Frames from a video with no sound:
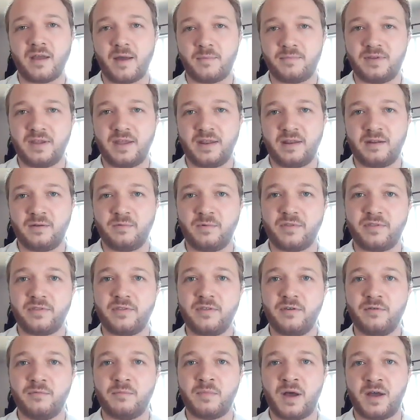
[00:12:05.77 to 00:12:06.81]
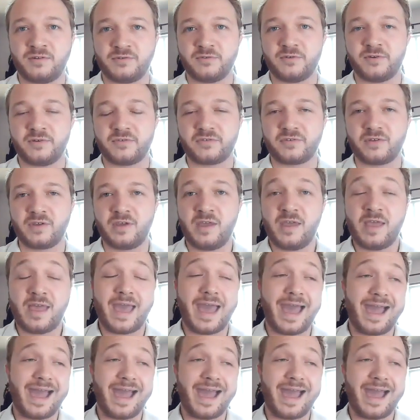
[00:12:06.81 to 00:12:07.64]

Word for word: updated with new modules.